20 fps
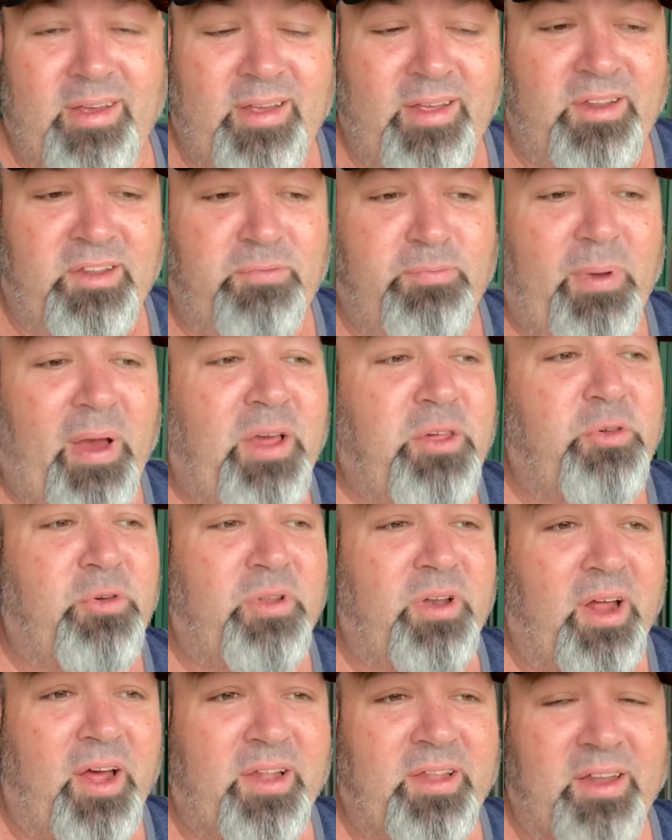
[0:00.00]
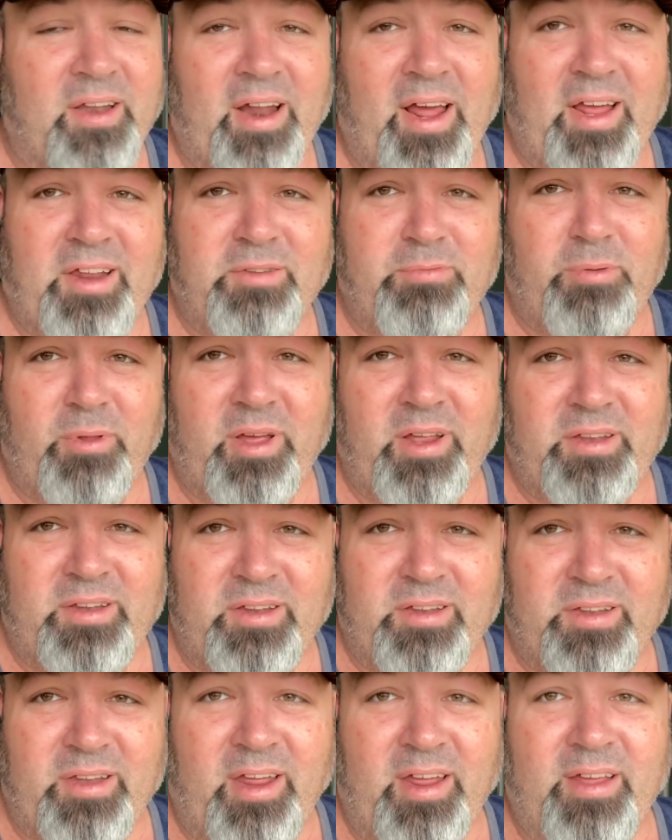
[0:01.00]
especially not to nice
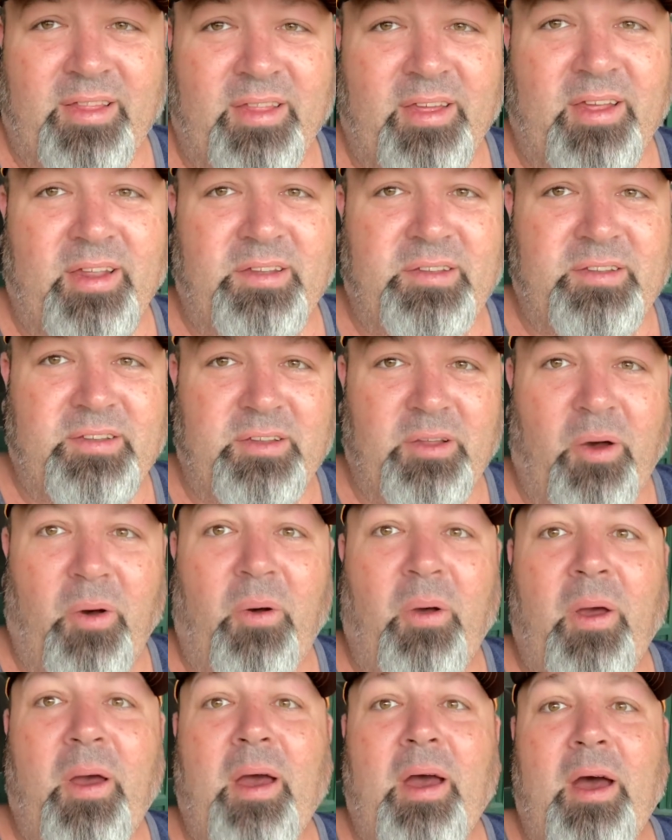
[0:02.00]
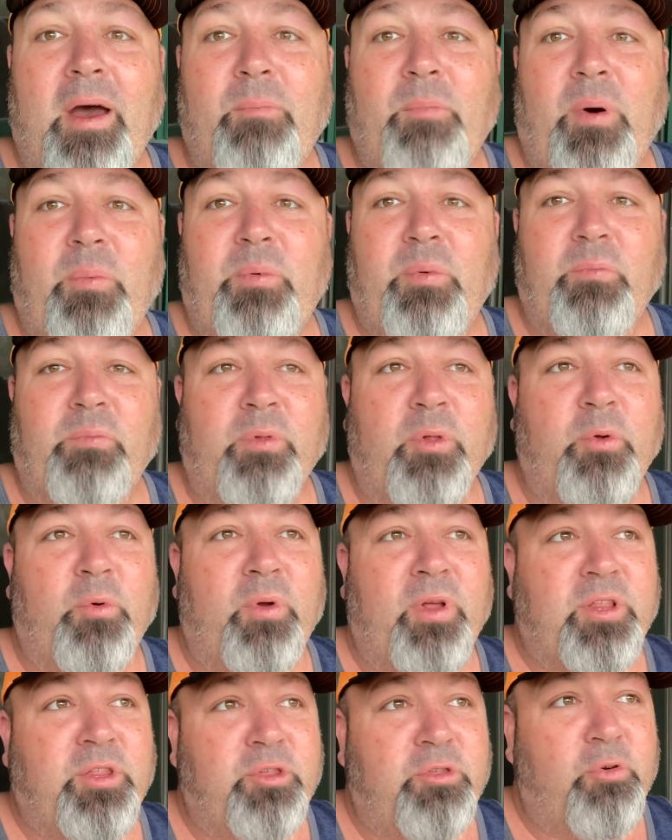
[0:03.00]
places like this. So I'm up in Blue
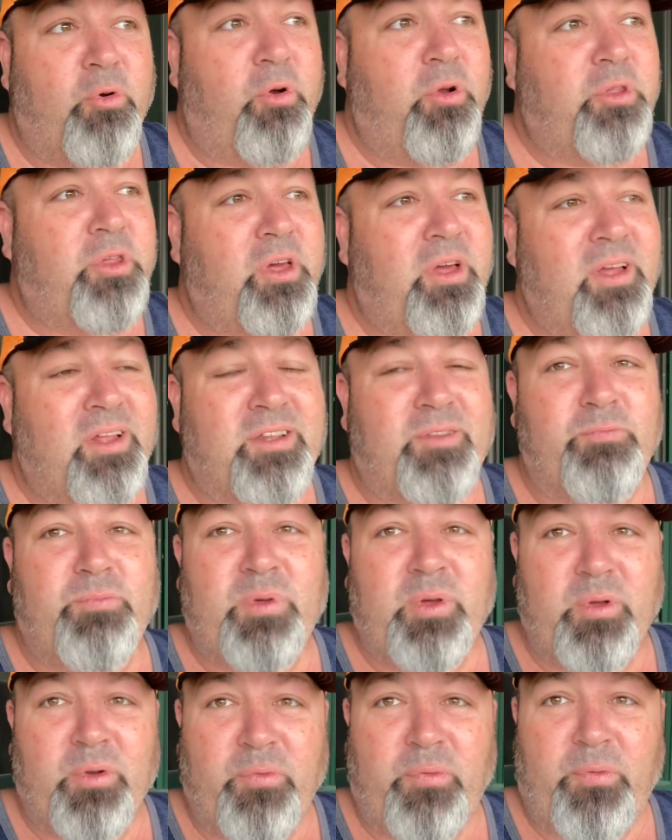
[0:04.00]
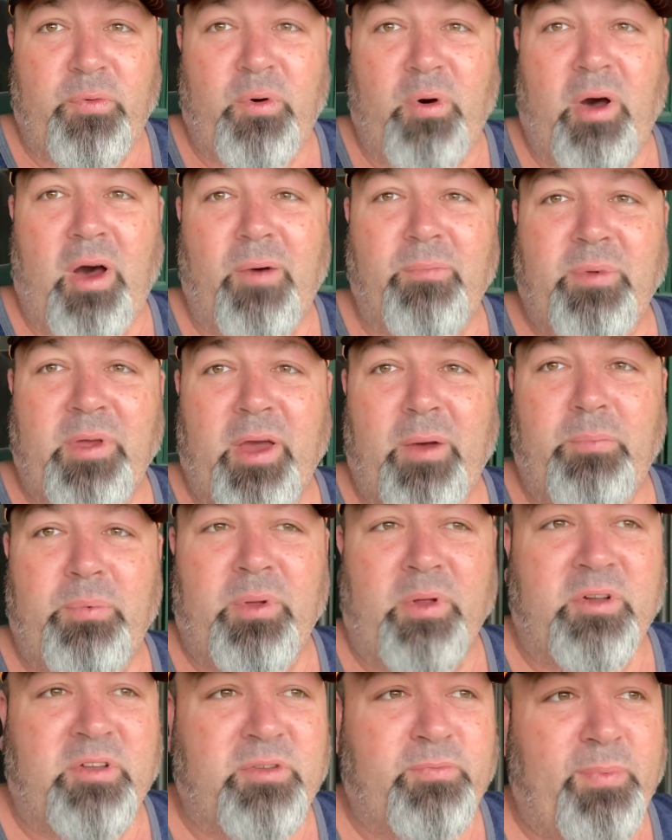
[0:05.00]
Ridge, Georgia. It's beautiful. I'll be up
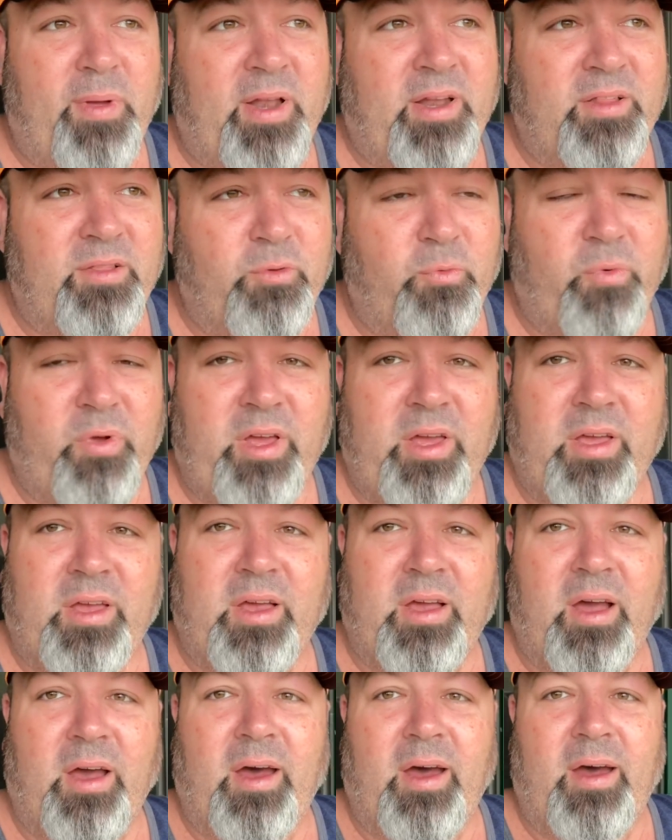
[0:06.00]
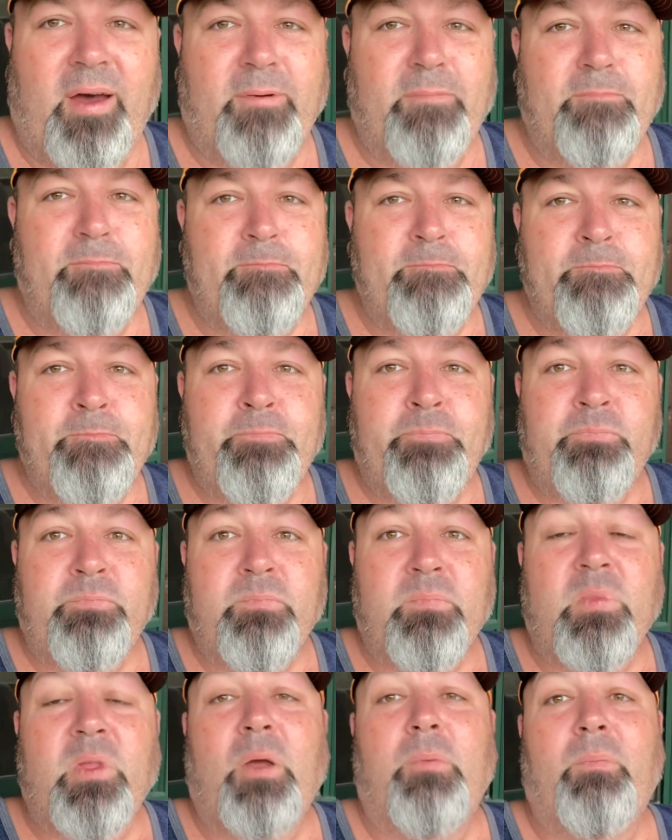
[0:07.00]
here spending the week.
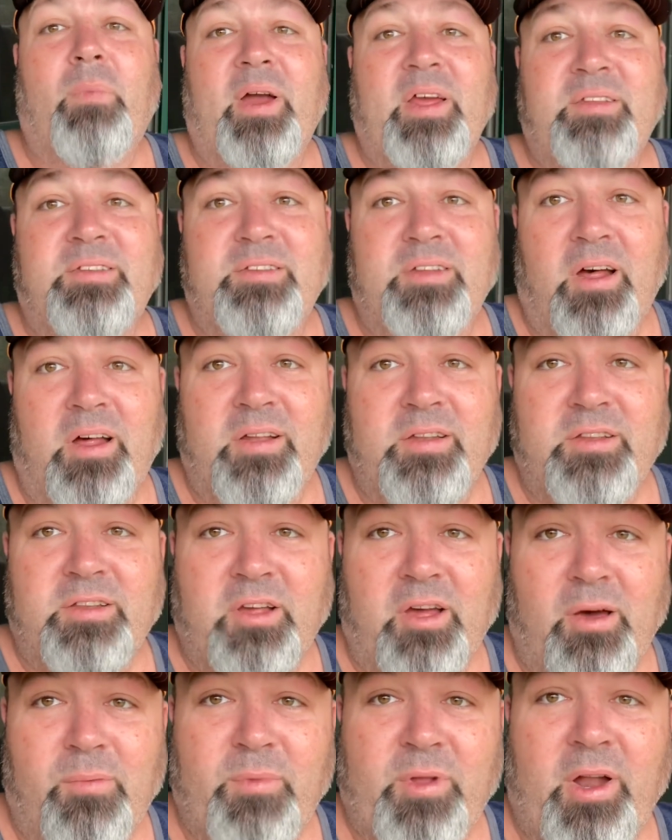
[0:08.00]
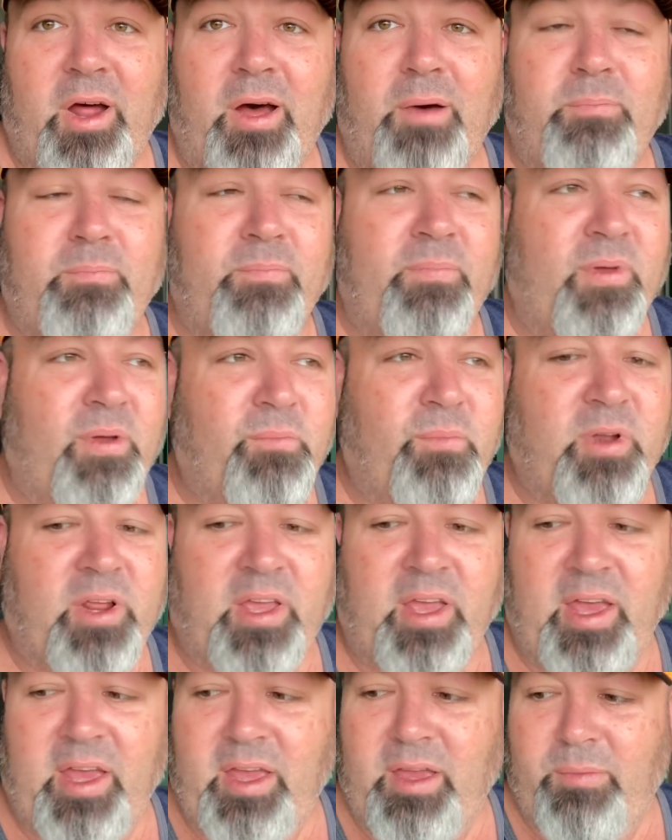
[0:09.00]
My son's coming up. I'm gonna
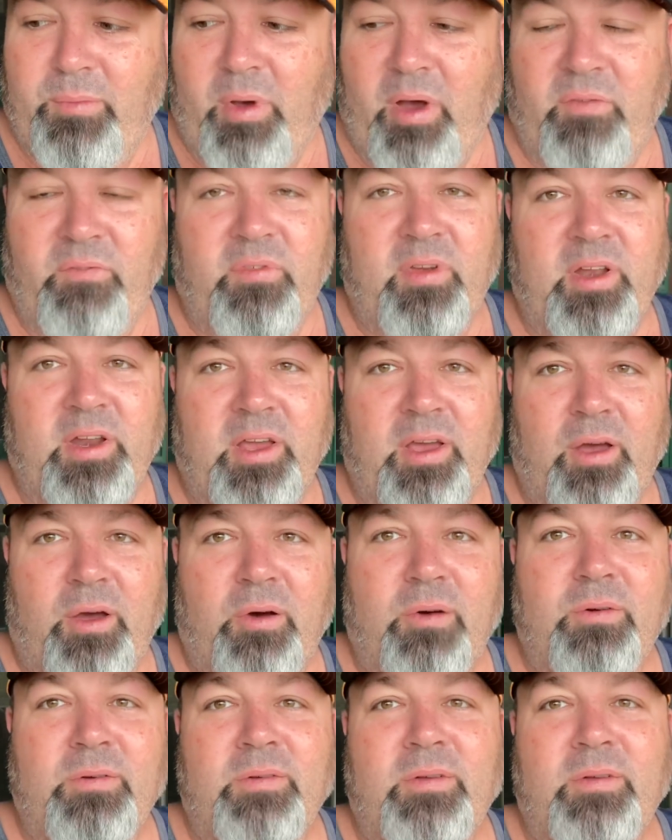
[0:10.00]
get him on video